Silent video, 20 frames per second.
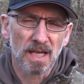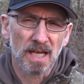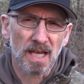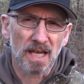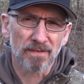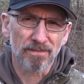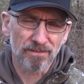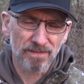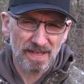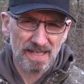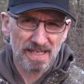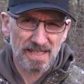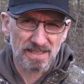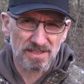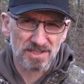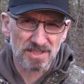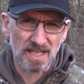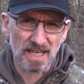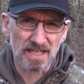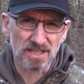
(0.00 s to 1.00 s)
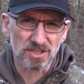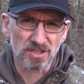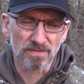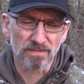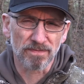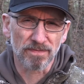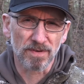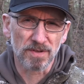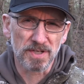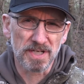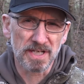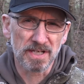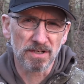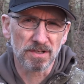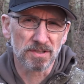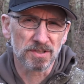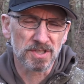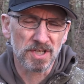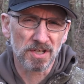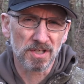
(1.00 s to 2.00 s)
a feeding station for deer
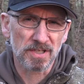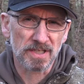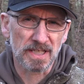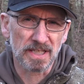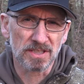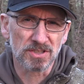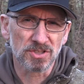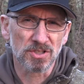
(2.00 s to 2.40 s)
and turkeys,